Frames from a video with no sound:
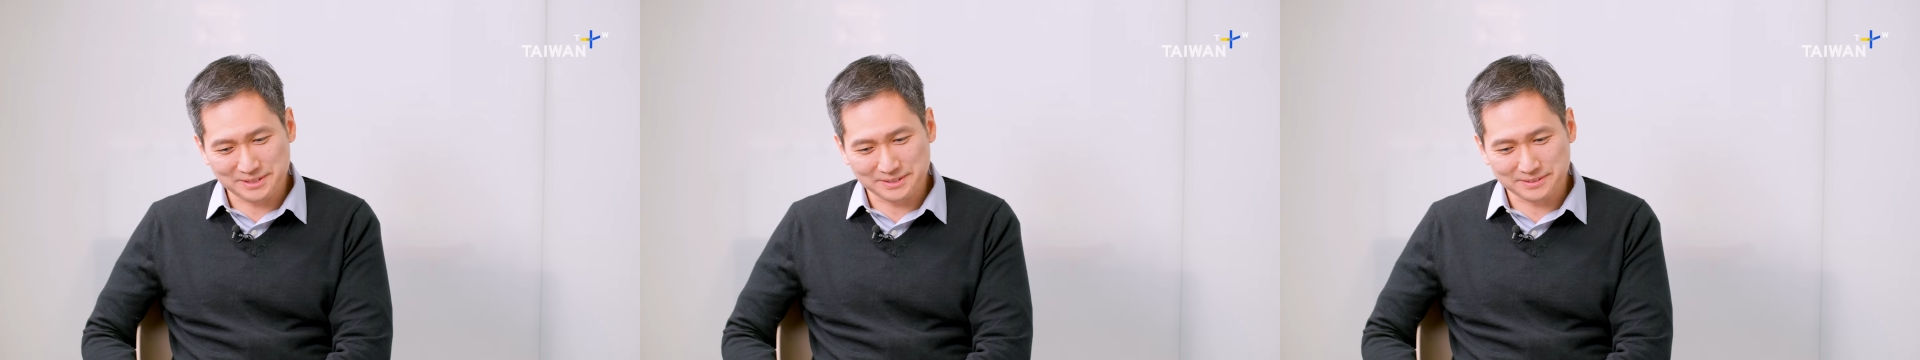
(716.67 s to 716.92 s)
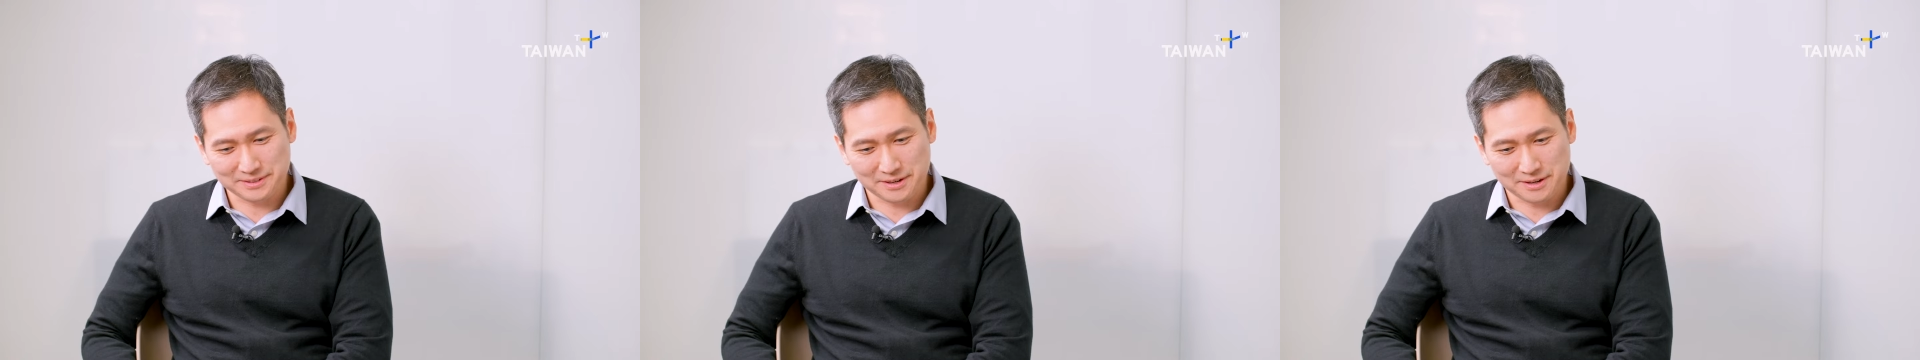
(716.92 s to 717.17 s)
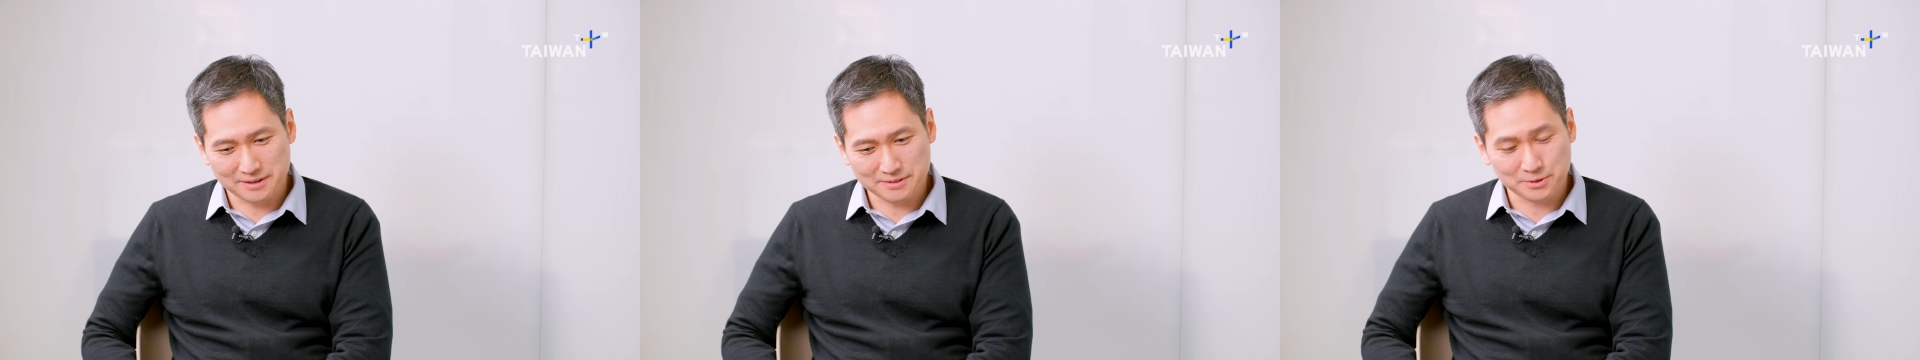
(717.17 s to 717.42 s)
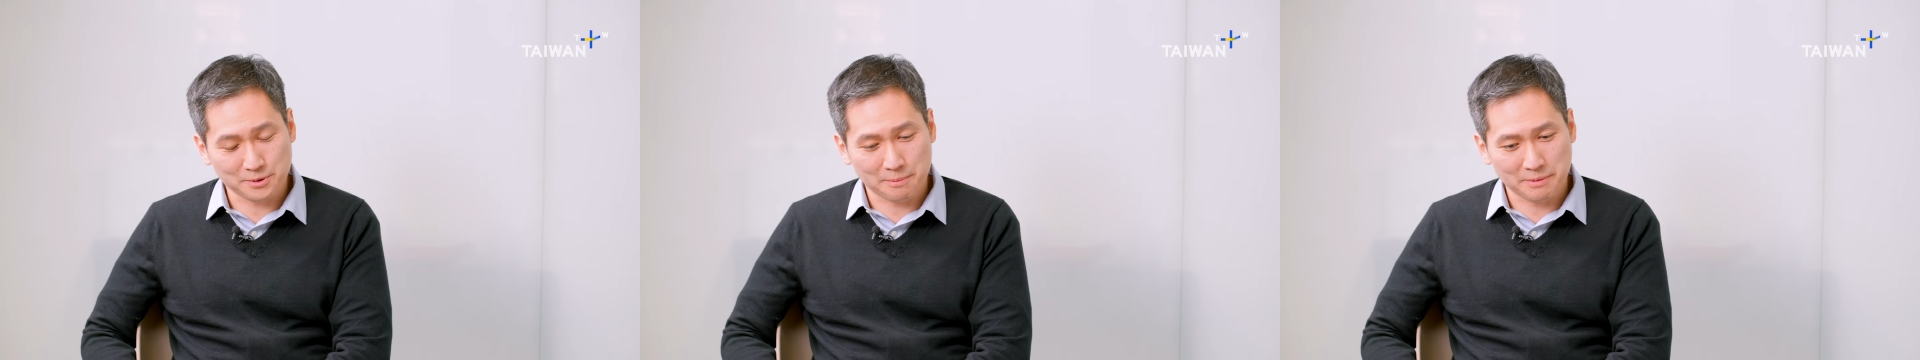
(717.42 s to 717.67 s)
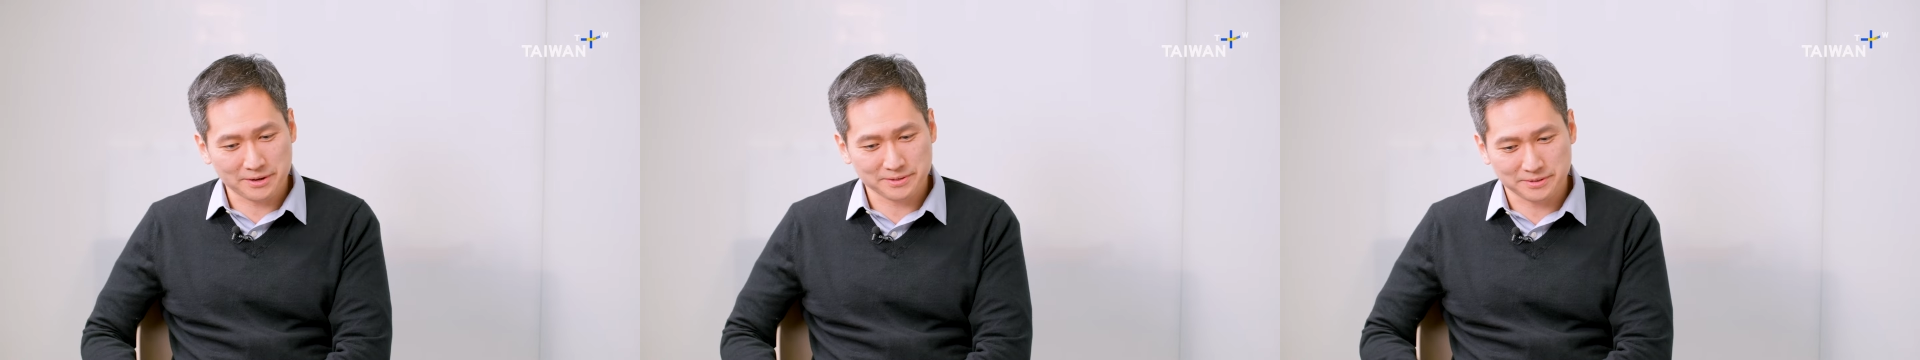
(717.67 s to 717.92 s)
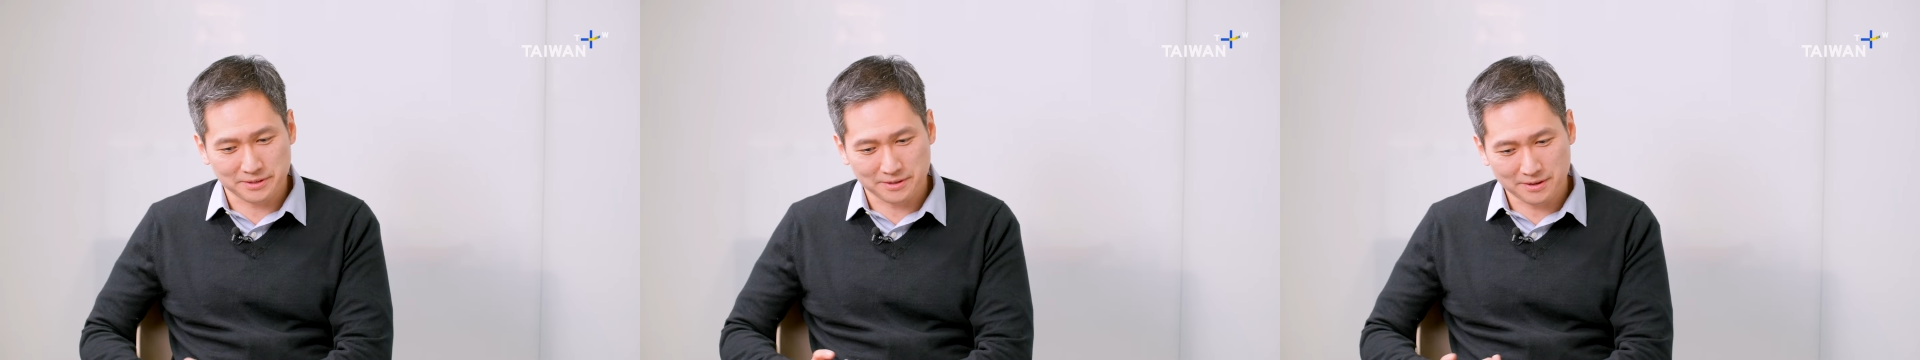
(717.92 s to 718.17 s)
So I'm
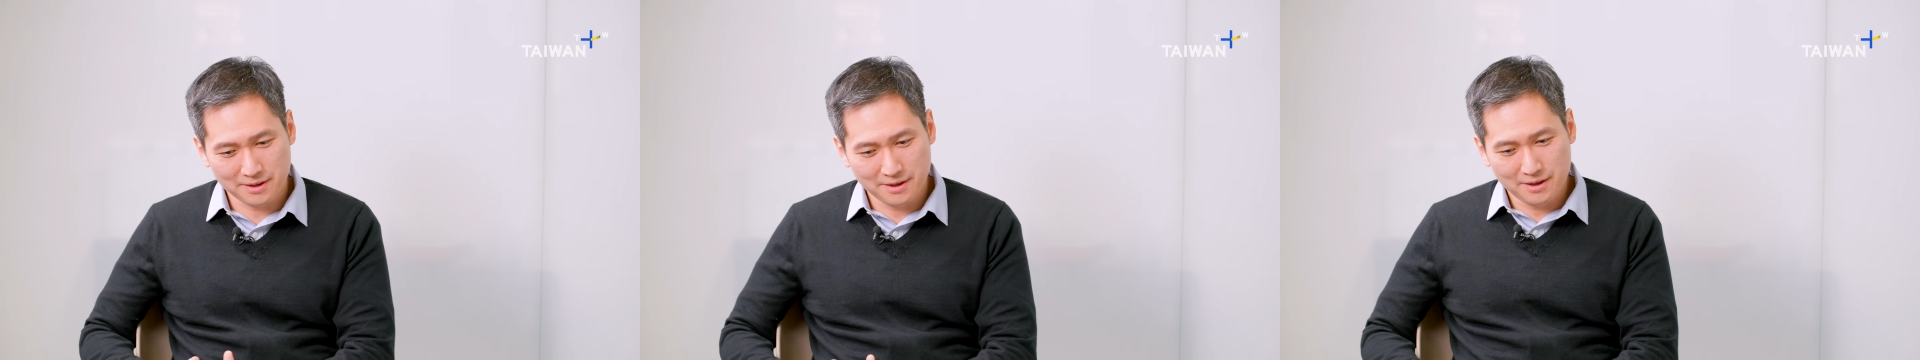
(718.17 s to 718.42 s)
actually,